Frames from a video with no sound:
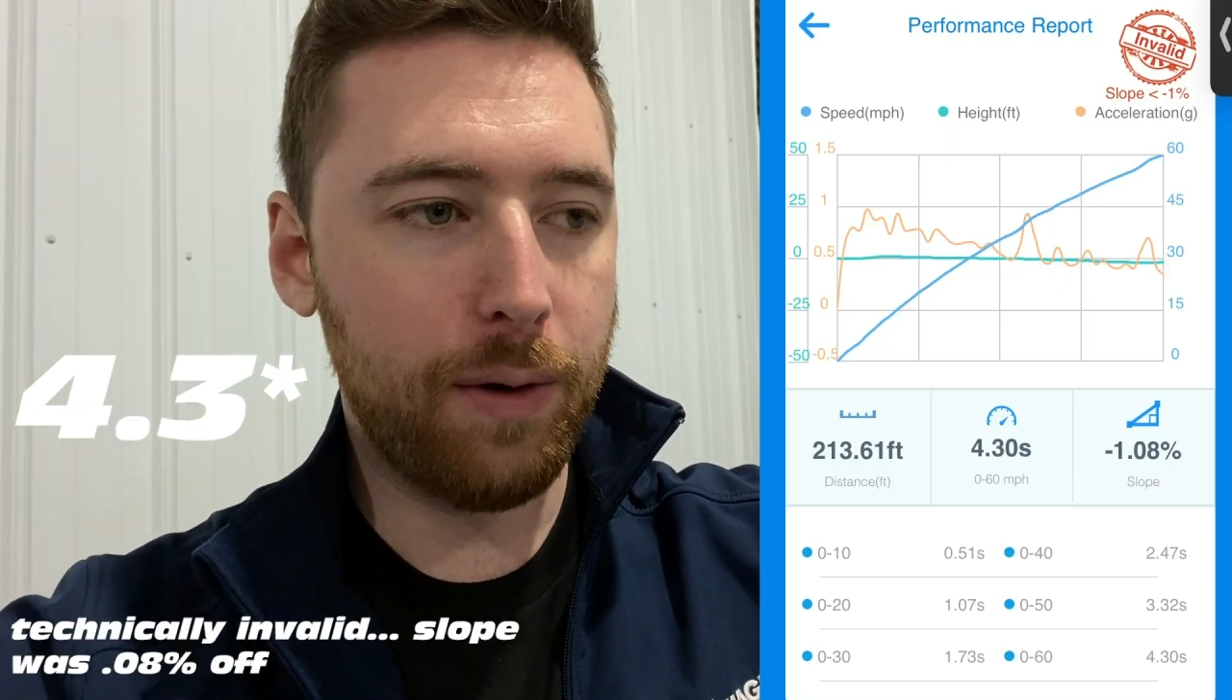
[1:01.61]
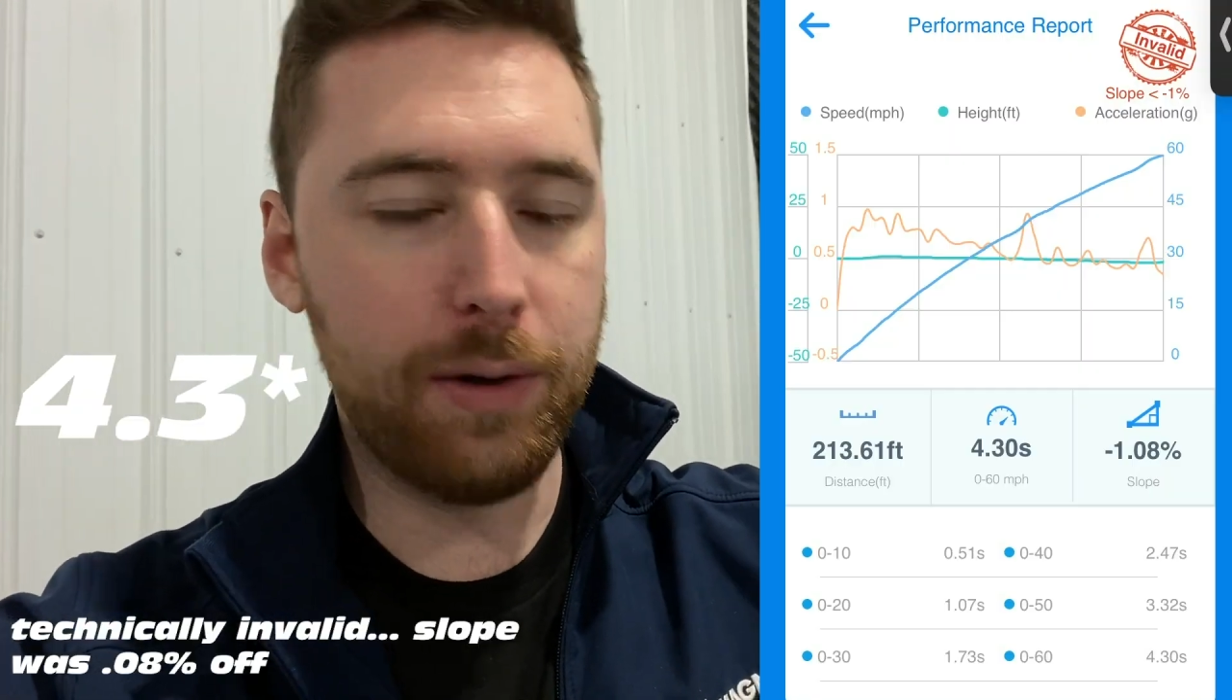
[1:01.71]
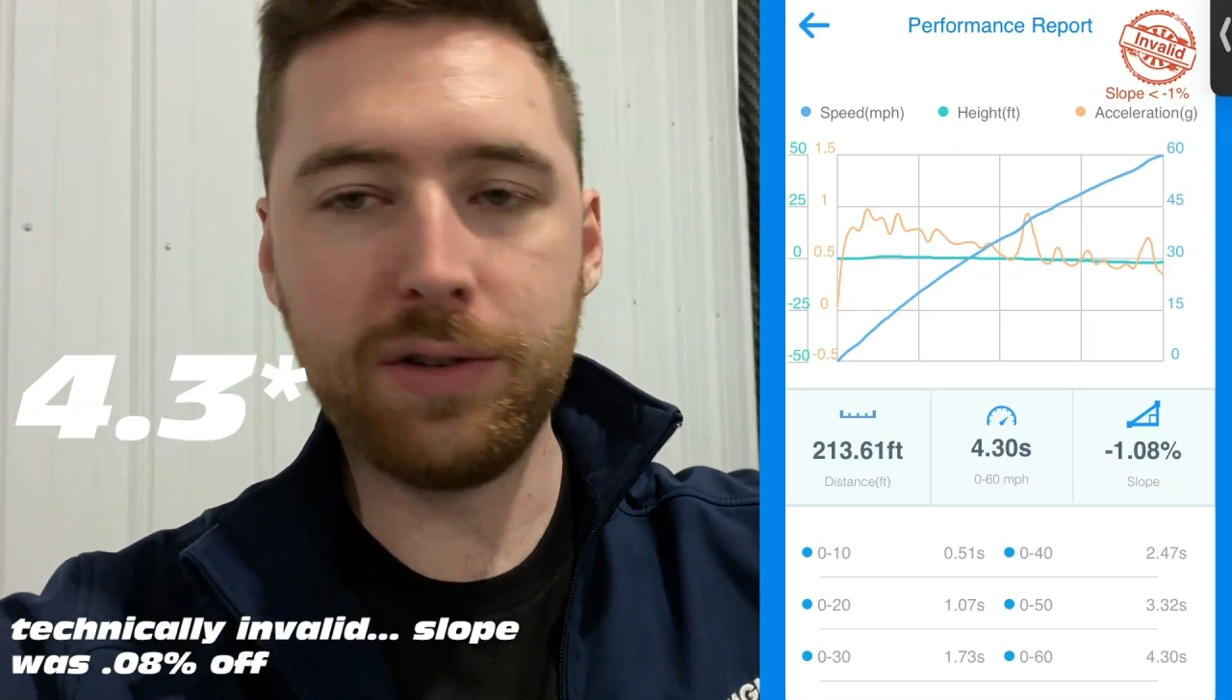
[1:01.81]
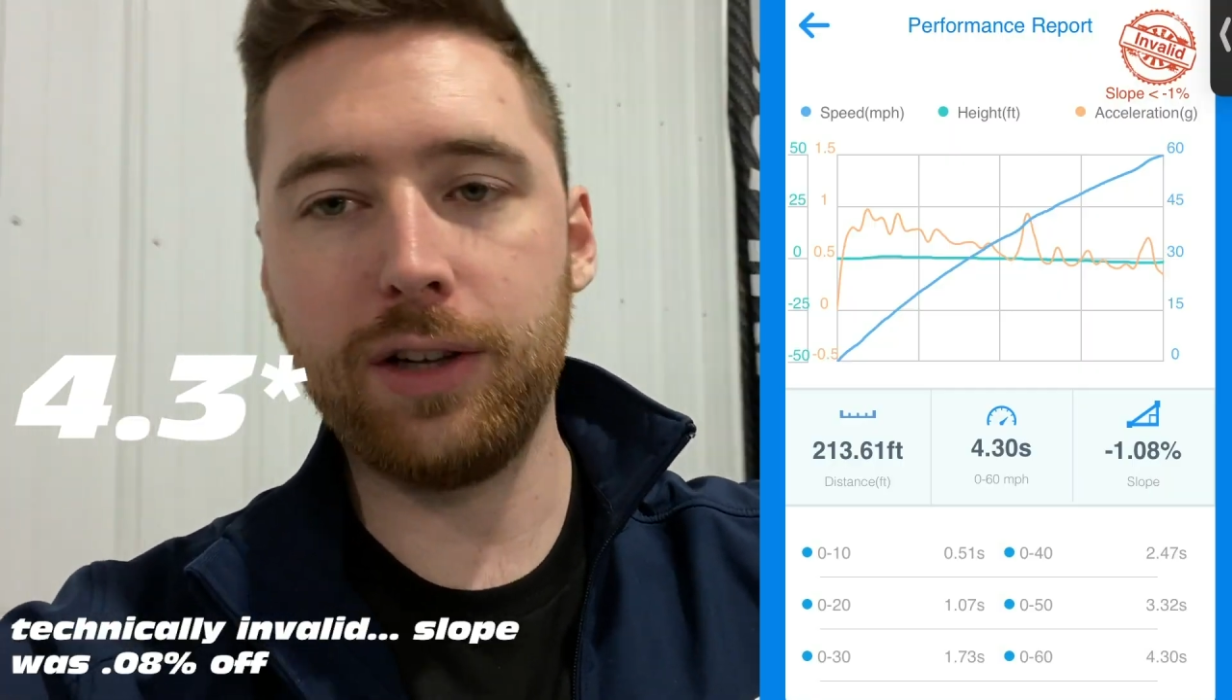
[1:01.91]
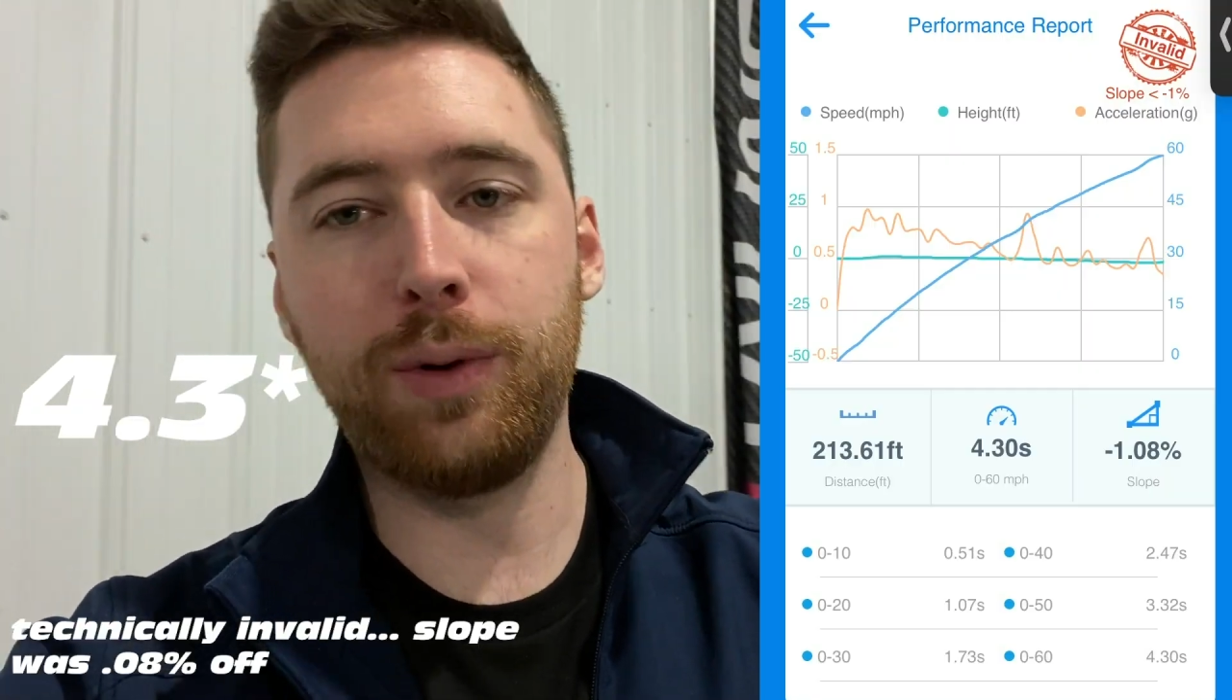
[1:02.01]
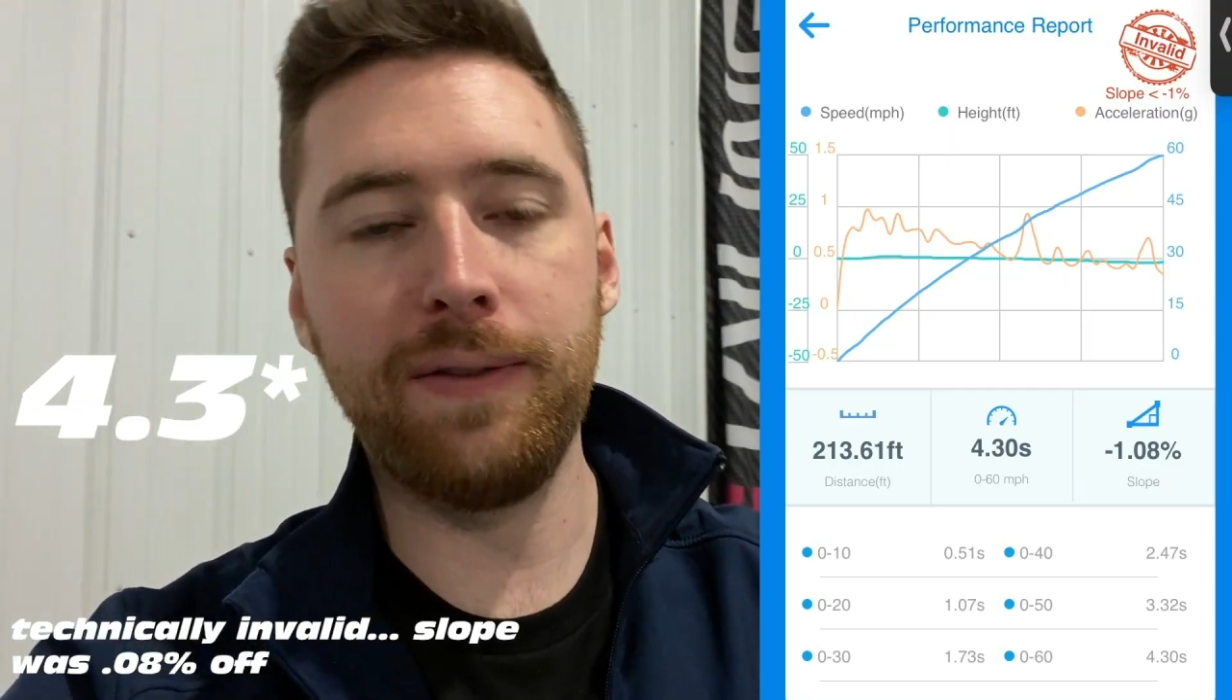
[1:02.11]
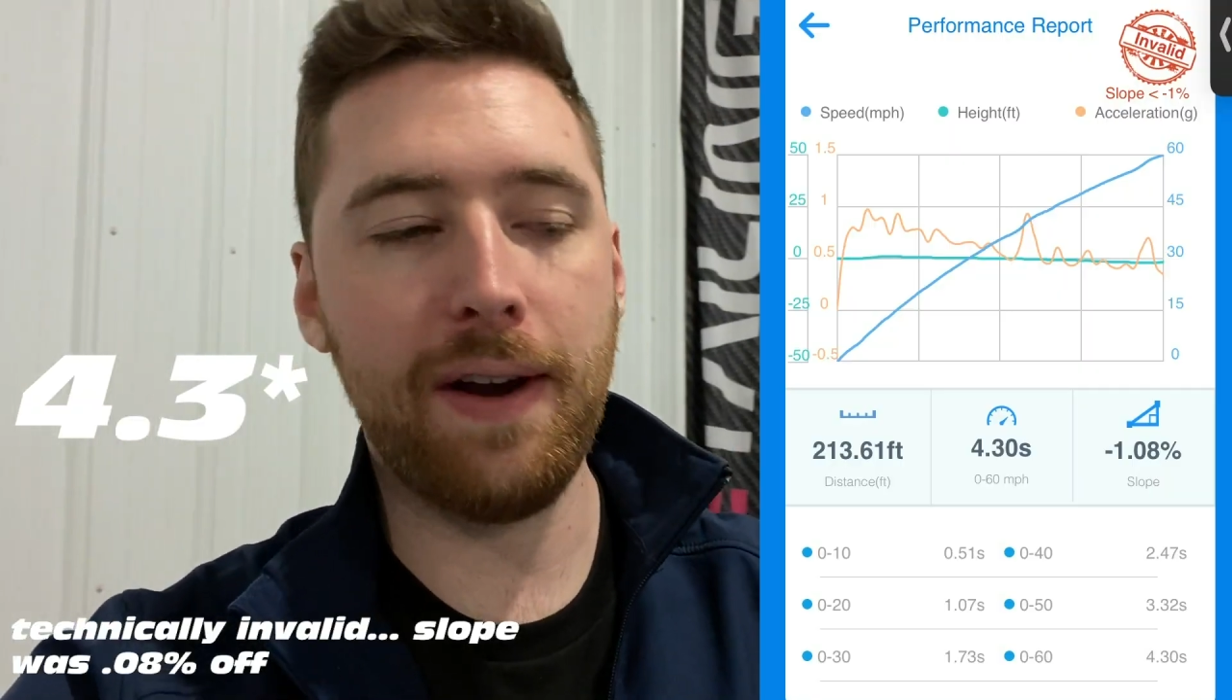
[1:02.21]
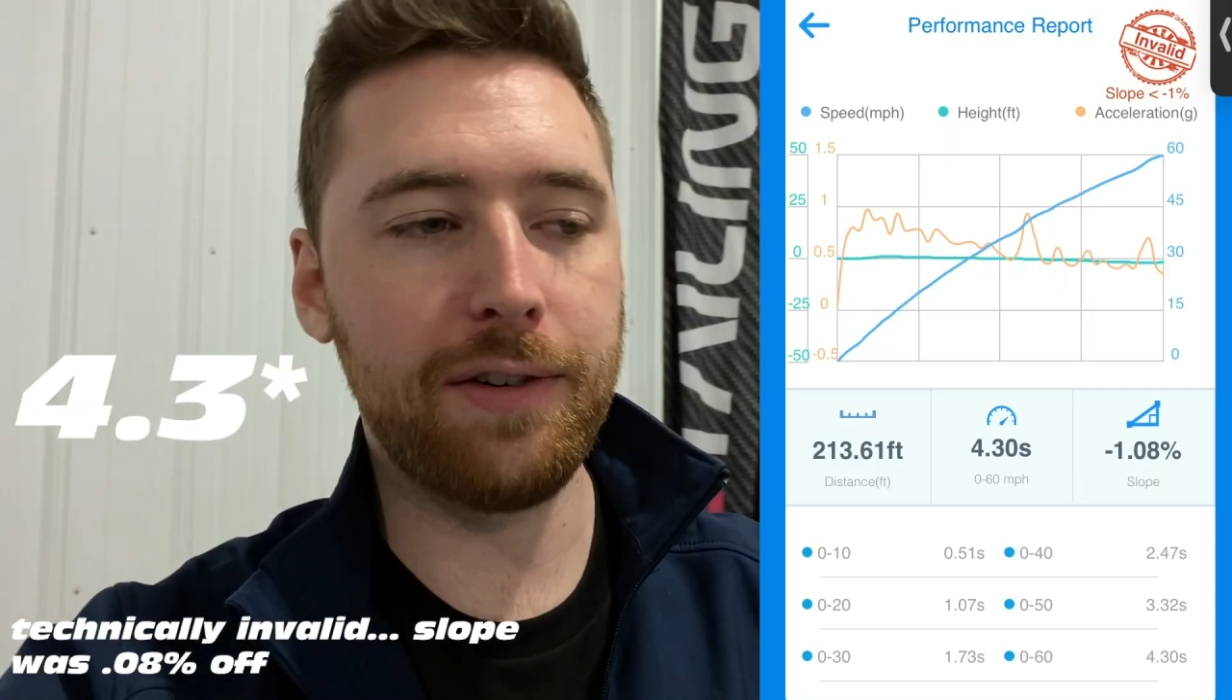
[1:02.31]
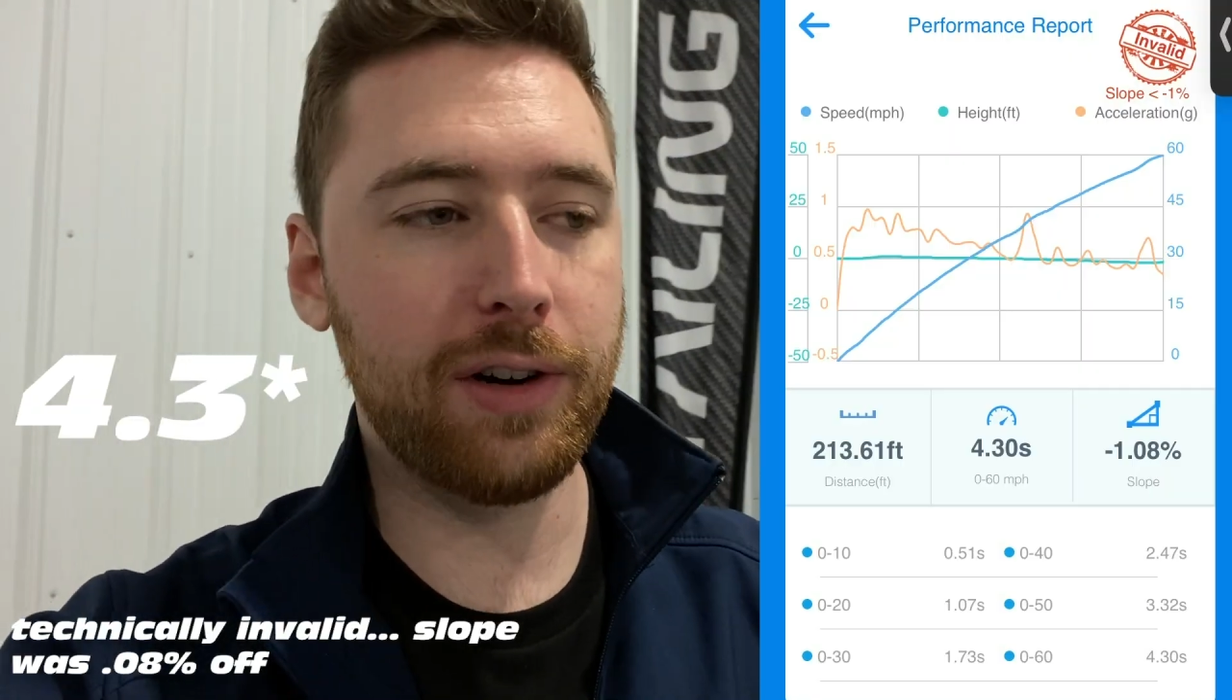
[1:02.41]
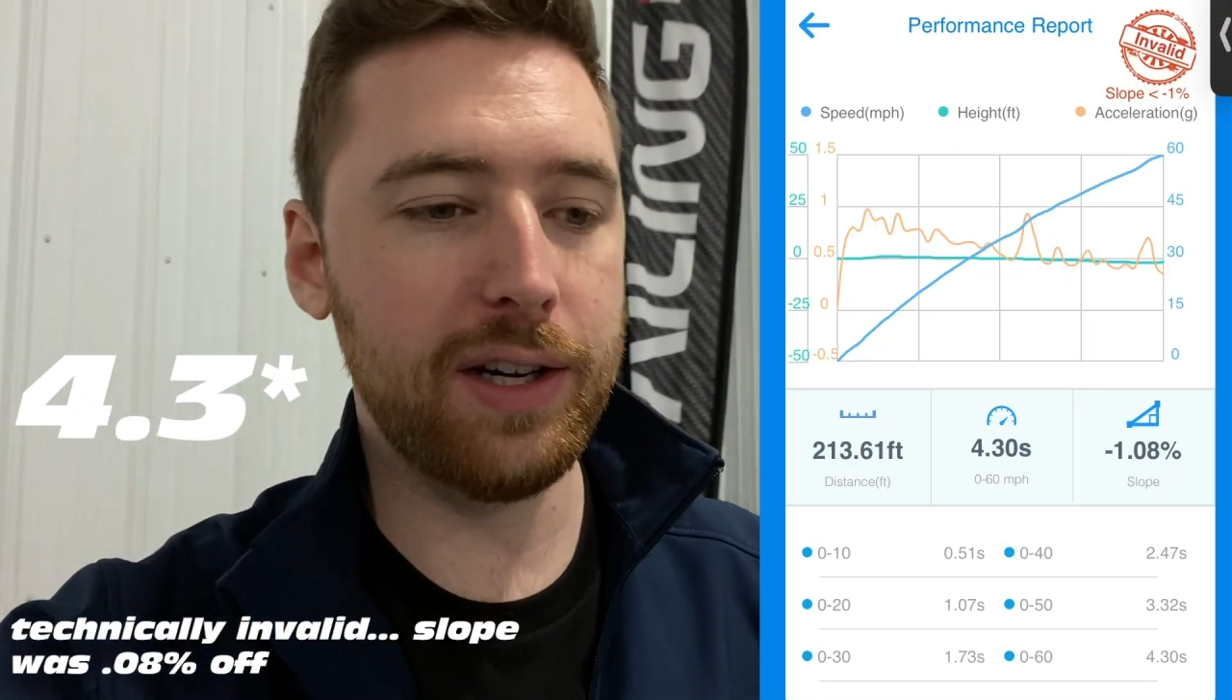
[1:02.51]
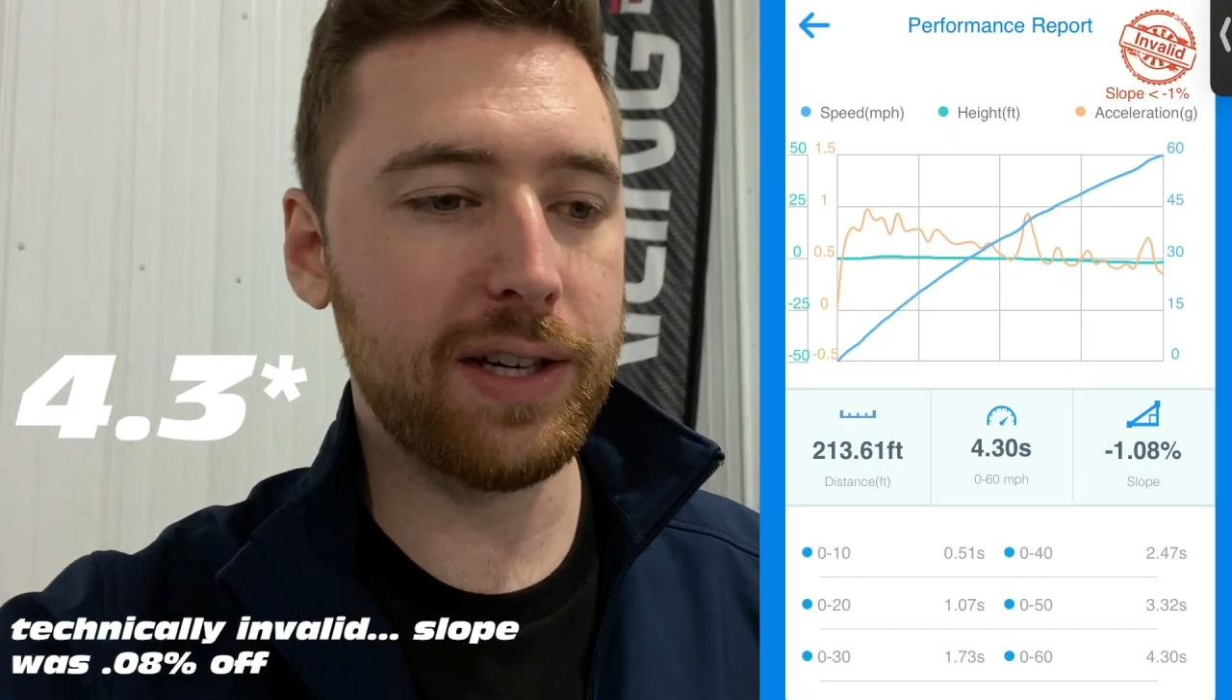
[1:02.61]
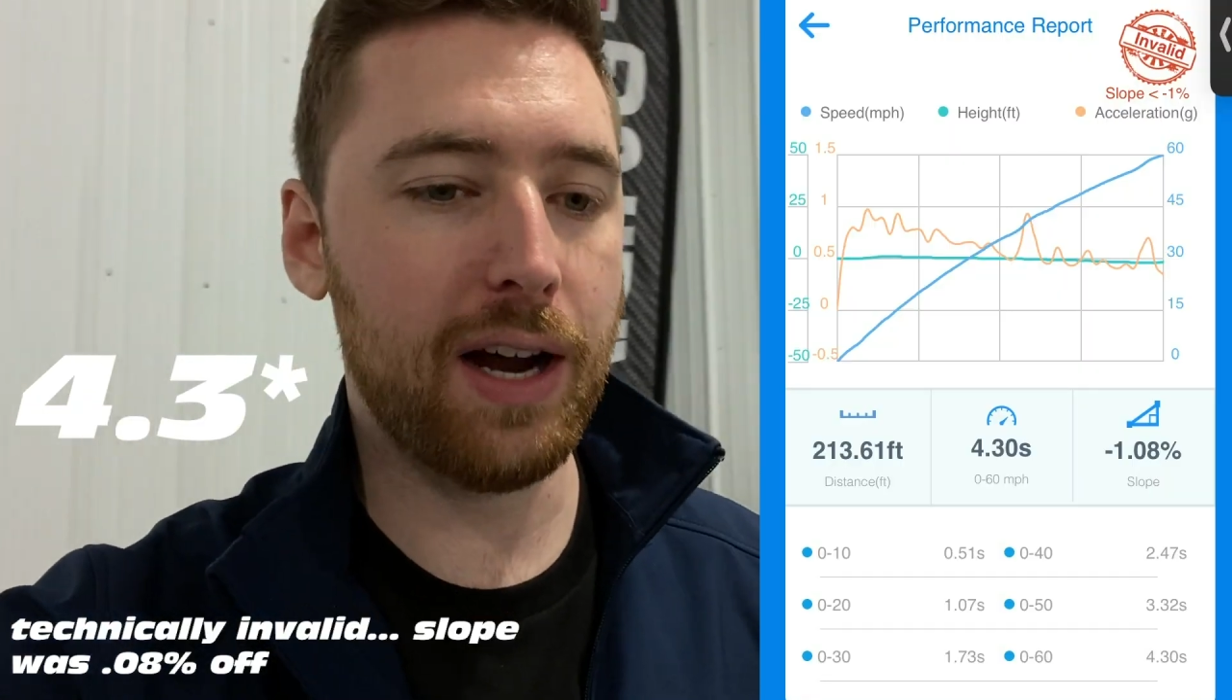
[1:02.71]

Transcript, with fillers: when it was like 25 degrees